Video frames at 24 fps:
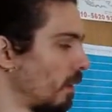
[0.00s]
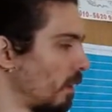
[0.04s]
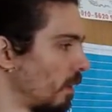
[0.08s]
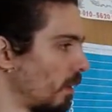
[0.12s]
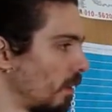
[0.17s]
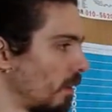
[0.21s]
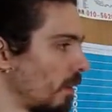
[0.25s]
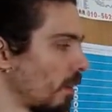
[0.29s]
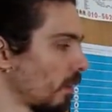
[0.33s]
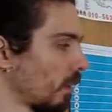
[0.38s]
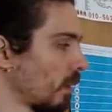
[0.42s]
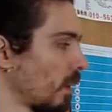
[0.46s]

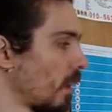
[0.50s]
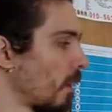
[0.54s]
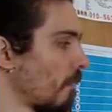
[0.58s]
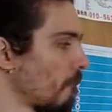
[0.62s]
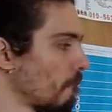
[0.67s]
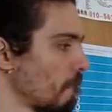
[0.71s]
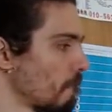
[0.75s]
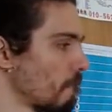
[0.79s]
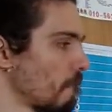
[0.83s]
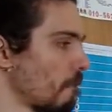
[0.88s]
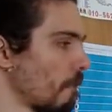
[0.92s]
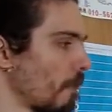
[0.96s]
Okay,
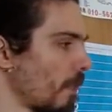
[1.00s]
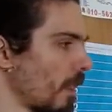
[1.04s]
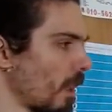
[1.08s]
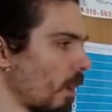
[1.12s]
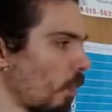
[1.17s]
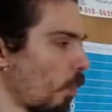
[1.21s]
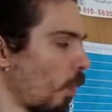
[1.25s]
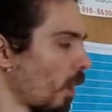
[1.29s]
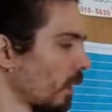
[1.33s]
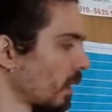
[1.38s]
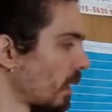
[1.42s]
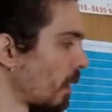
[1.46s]

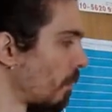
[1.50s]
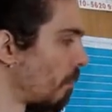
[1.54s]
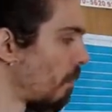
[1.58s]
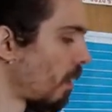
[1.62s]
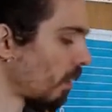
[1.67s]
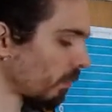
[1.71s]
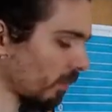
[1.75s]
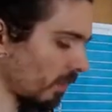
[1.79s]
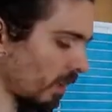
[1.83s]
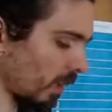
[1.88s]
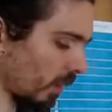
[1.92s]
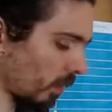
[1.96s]
what
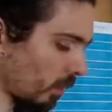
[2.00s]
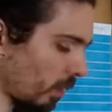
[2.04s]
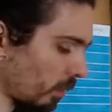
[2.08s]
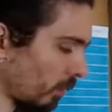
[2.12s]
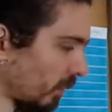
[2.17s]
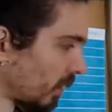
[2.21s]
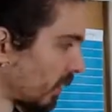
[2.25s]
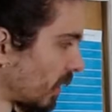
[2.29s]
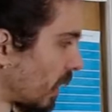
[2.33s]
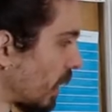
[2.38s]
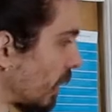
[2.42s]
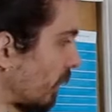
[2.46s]
about the
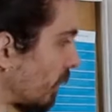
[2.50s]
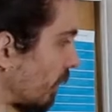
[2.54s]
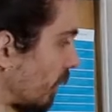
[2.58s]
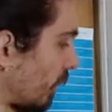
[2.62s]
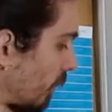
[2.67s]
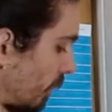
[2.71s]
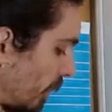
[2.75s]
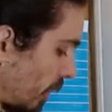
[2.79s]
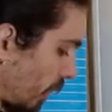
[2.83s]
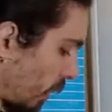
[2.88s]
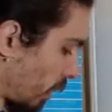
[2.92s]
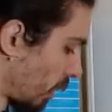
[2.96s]
cosine?
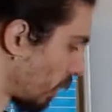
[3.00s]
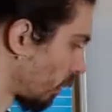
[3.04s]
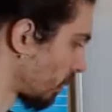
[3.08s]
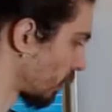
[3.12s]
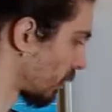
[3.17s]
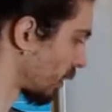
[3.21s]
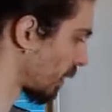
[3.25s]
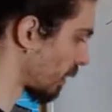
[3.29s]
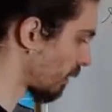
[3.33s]
The cosine